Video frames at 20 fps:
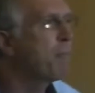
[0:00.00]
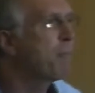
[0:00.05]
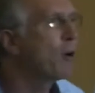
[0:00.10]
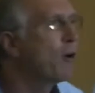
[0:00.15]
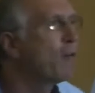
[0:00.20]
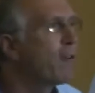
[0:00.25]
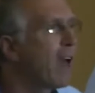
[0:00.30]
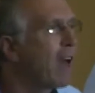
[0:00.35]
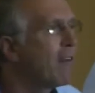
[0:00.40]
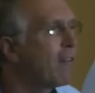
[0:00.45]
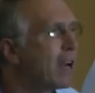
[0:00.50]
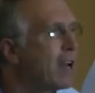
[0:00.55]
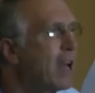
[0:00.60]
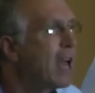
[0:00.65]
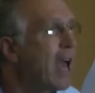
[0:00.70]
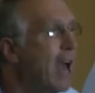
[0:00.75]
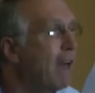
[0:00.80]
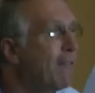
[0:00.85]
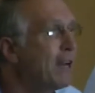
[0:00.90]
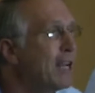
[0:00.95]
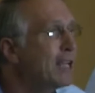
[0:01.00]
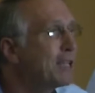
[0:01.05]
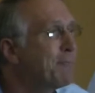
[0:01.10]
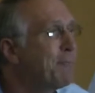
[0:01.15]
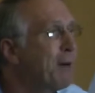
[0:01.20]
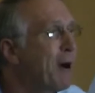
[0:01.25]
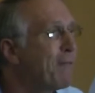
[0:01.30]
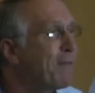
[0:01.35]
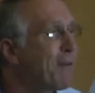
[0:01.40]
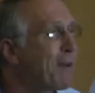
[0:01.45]
improve heaven. Heaven is
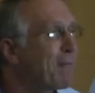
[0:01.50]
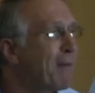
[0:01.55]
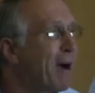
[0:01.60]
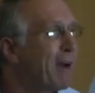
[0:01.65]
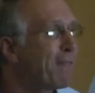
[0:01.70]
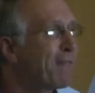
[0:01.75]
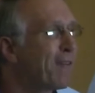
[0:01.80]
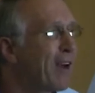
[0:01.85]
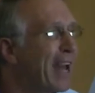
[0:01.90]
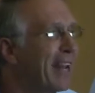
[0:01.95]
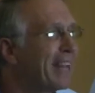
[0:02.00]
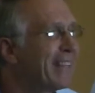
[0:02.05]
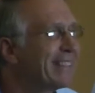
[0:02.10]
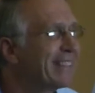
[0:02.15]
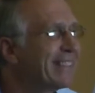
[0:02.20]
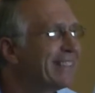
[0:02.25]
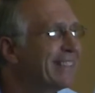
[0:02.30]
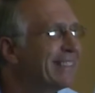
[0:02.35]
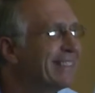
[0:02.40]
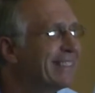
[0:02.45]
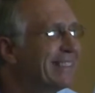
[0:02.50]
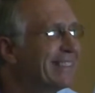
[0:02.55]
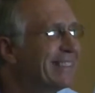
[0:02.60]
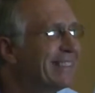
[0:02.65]
perfect, my friend.